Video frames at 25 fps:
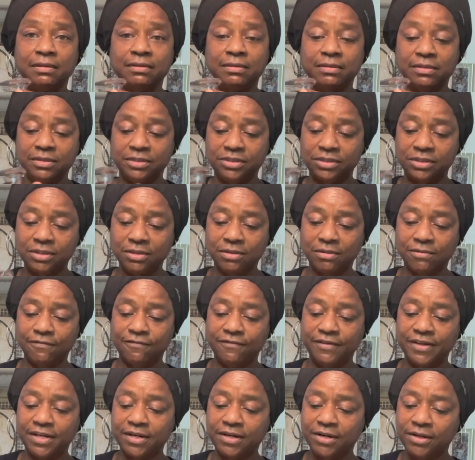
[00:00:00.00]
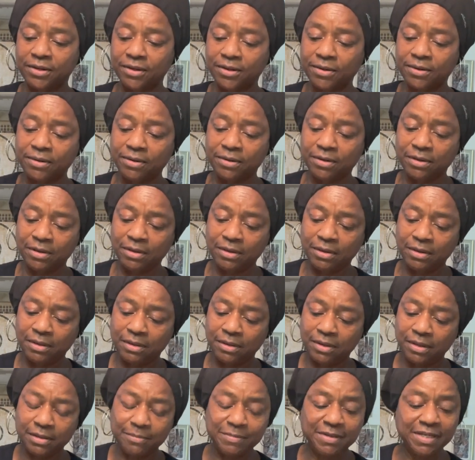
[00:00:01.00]
distilled vinegar.
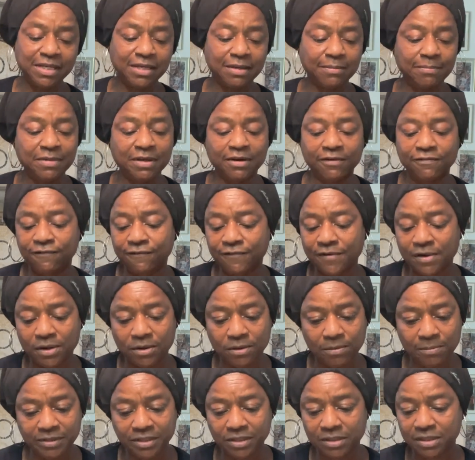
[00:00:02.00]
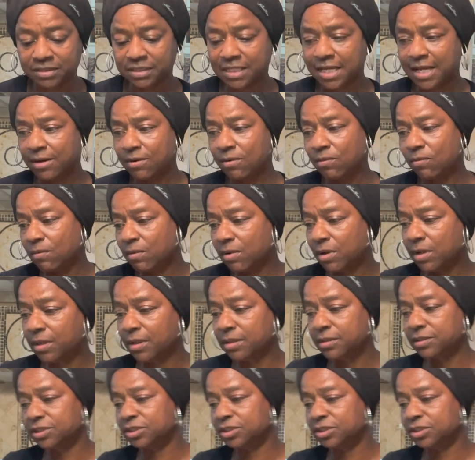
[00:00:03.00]
Let me get me a funnel because I don't want to